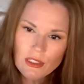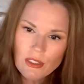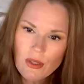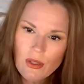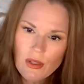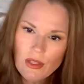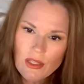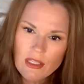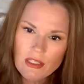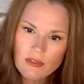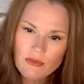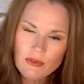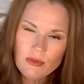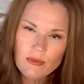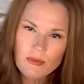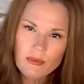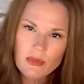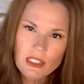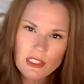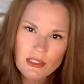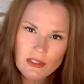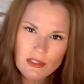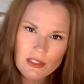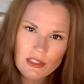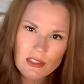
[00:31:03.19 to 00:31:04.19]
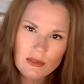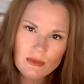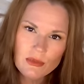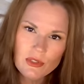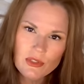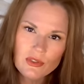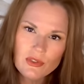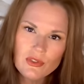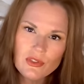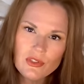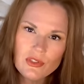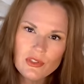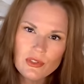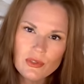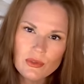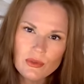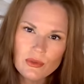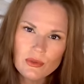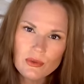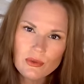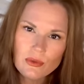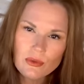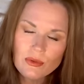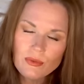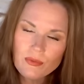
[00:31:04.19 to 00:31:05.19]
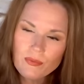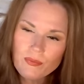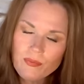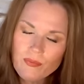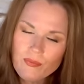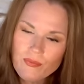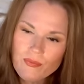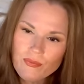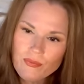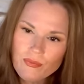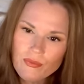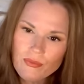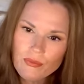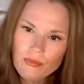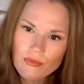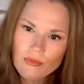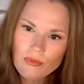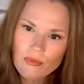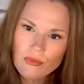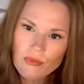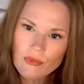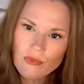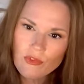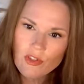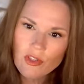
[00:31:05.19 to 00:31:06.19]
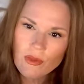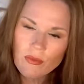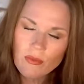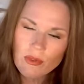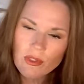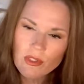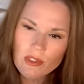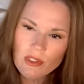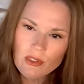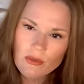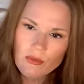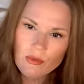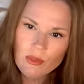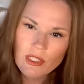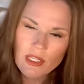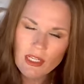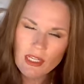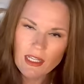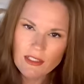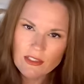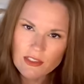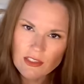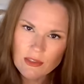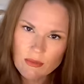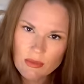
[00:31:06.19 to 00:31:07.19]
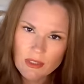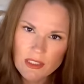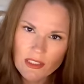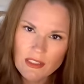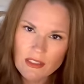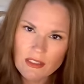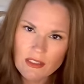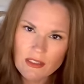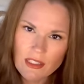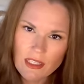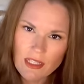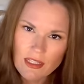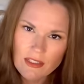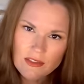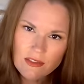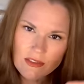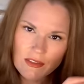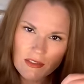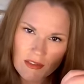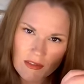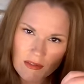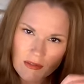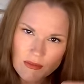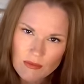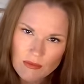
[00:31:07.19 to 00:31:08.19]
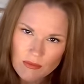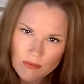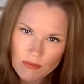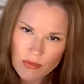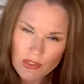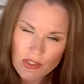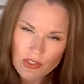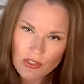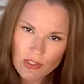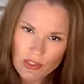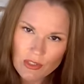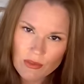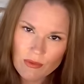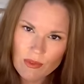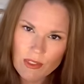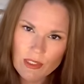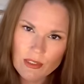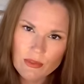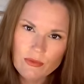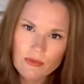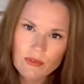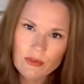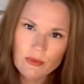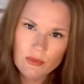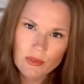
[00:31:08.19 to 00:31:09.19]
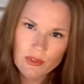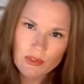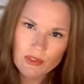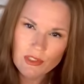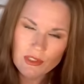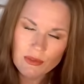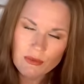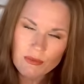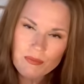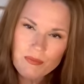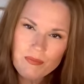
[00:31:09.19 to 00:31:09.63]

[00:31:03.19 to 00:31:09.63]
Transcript: if it means that much to you, typically what has to be done has to be generated from within.